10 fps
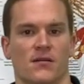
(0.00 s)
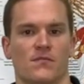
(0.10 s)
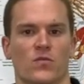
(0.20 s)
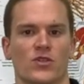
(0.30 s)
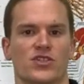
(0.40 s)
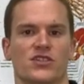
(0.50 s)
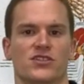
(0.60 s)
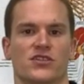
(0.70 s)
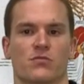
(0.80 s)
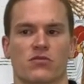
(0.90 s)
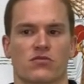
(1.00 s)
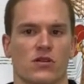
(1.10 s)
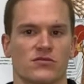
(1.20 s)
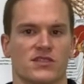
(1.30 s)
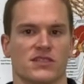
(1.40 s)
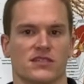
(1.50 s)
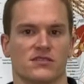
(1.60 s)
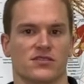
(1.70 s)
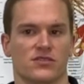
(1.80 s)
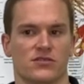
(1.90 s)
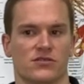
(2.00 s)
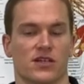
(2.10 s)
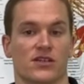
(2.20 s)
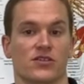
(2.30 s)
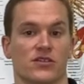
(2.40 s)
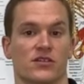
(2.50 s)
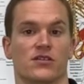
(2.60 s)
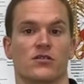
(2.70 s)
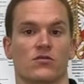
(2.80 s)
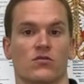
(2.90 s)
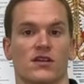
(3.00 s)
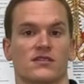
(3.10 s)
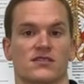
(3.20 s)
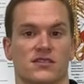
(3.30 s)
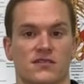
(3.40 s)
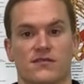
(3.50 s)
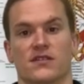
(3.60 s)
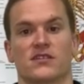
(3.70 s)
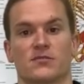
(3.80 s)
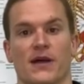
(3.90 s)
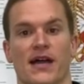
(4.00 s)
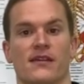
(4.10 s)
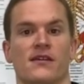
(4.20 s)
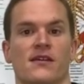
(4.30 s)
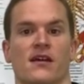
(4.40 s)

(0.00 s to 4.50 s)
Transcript: Once you get your protein to a good relative spot,